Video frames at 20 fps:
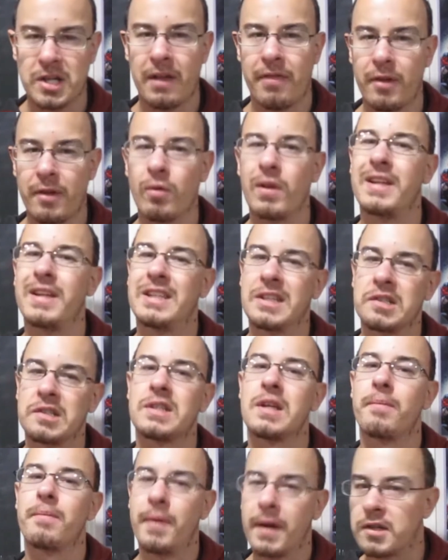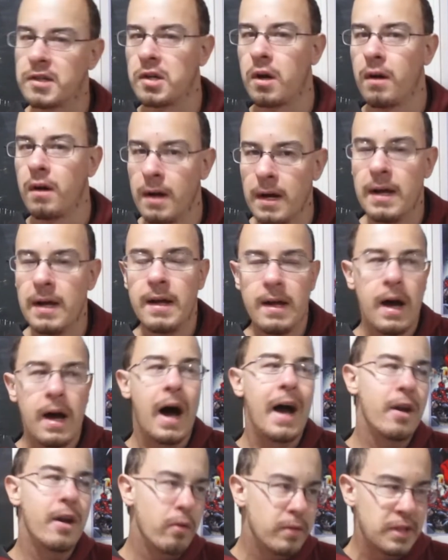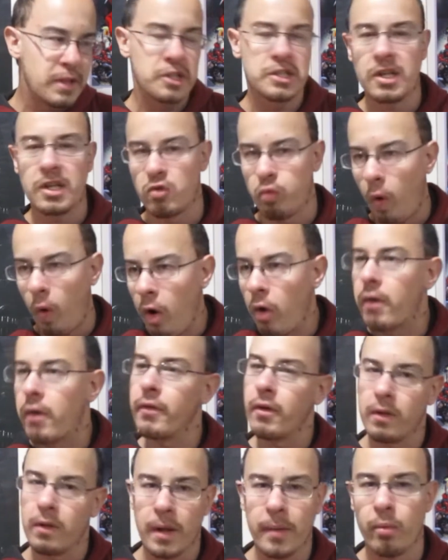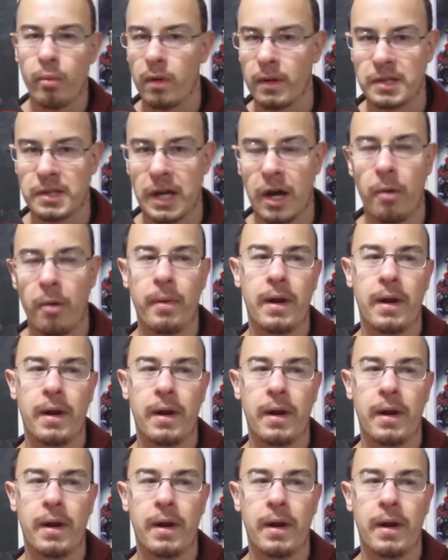I think really Disney and Pixar, I know Disney's woke and they're liberal as hell,